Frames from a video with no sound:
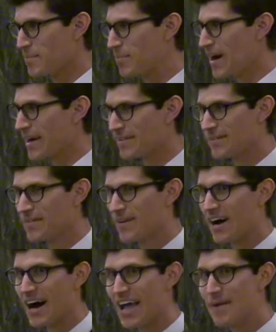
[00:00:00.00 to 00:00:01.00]
But
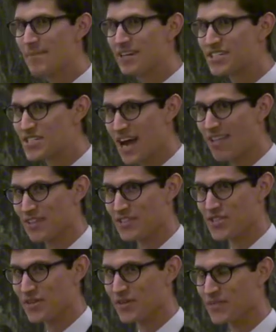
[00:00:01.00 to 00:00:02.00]
I am going to challenge
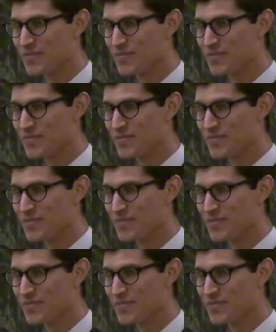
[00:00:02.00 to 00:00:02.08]
you